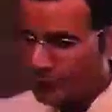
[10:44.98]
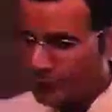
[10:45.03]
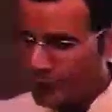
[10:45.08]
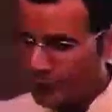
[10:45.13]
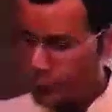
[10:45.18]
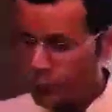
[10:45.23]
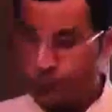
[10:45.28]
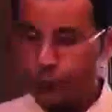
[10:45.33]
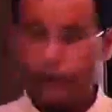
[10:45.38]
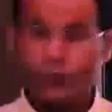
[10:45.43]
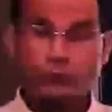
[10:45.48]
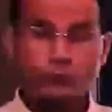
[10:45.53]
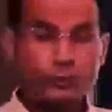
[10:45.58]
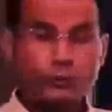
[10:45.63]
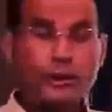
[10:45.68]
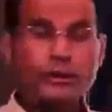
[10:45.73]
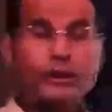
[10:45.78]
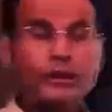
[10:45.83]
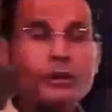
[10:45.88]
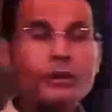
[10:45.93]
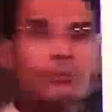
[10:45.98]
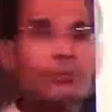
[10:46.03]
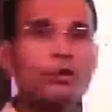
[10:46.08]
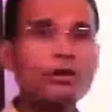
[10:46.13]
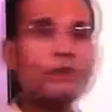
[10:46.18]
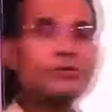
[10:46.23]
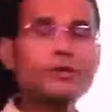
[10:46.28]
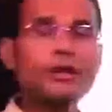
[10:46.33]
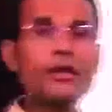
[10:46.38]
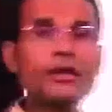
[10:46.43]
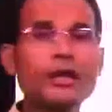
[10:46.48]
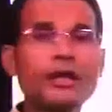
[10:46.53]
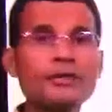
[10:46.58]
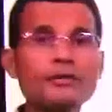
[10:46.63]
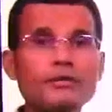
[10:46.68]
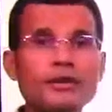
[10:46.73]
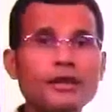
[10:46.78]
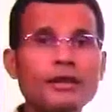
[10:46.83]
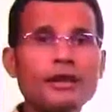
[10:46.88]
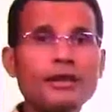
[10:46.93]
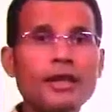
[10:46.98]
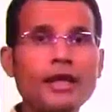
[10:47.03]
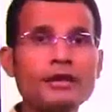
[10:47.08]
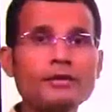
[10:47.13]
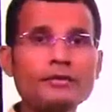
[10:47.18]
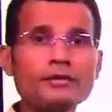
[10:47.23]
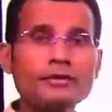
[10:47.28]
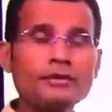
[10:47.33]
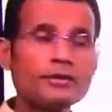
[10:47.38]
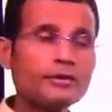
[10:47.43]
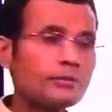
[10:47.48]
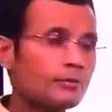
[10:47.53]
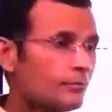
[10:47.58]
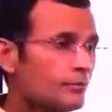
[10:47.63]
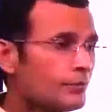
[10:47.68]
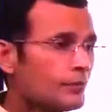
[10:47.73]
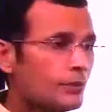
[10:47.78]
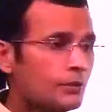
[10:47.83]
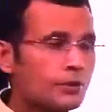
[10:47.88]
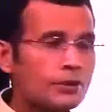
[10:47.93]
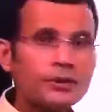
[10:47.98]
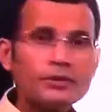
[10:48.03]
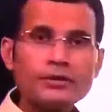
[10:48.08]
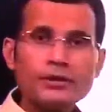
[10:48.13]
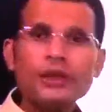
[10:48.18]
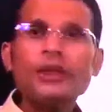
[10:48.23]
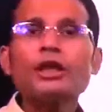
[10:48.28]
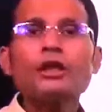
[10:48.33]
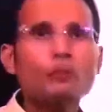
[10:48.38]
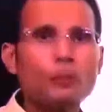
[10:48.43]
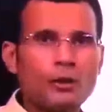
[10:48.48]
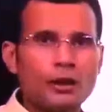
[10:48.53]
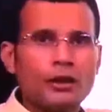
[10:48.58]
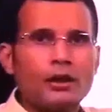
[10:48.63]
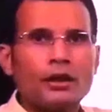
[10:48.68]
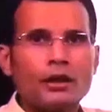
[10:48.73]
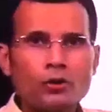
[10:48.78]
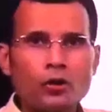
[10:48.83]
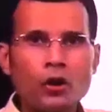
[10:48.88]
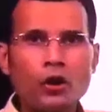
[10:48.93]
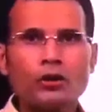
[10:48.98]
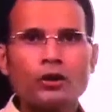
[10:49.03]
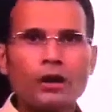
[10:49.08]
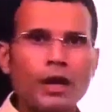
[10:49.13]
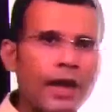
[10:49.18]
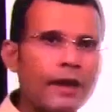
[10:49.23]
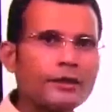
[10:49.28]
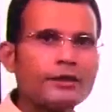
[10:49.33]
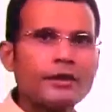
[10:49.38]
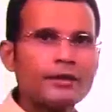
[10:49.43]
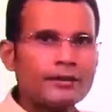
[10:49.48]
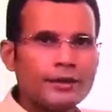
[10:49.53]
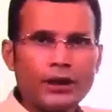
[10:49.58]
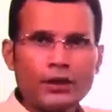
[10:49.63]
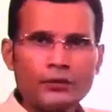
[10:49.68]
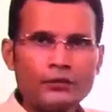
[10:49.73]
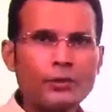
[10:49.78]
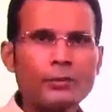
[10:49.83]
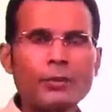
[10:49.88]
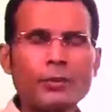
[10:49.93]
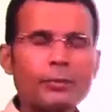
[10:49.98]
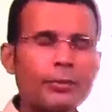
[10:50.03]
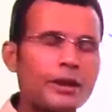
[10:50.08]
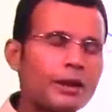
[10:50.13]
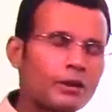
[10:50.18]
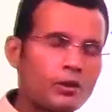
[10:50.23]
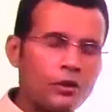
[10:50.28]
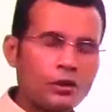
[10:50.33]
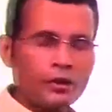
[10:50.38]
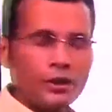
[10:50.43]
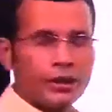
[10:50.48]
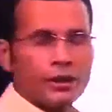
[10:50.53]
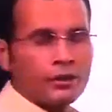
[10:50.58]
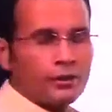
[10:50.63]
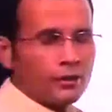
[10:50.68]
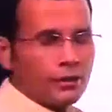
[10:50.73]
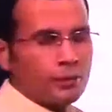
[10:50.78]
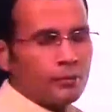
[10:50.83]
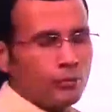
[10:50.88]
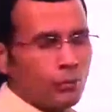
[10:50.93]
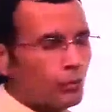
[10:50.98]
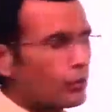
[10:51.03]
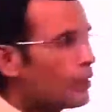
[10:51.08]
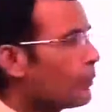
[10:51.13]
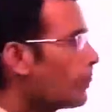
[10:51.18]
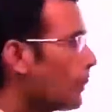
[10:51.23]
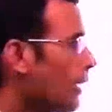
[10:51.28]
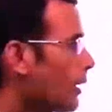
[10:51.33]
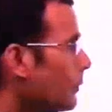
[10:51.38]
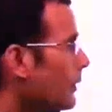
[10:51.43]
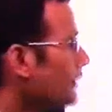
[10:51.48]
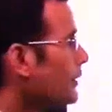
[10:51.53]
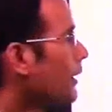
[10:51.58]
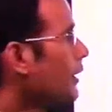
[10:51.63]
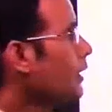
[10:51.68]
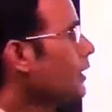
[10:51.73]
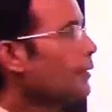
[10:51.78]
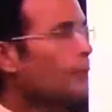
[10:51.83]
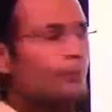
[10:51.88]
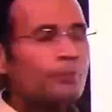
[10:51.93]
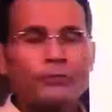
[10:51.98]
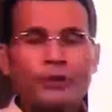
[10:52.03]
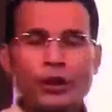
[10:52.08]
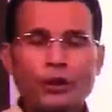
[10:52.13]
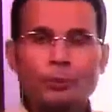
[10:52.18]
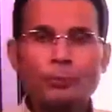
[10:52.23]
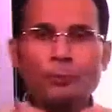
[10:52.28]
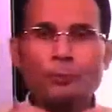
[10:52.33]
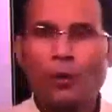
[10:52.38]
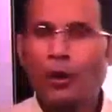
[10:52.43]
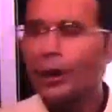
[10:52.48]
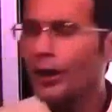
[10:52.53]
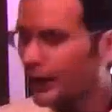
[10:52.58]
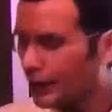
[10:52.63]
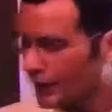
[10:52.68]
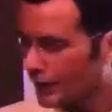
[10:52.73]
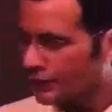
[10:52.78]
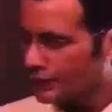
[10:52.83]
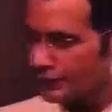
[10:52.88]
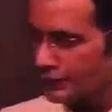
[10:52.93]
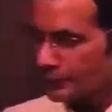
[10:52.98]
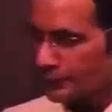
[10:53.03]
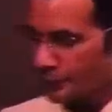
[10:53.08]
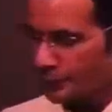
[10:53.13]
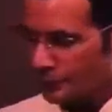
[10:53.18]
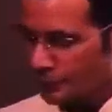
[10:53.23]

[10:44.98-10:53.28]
so that the number of cations and anions is equal on either side of the membrane or in both compartments. Now the point is,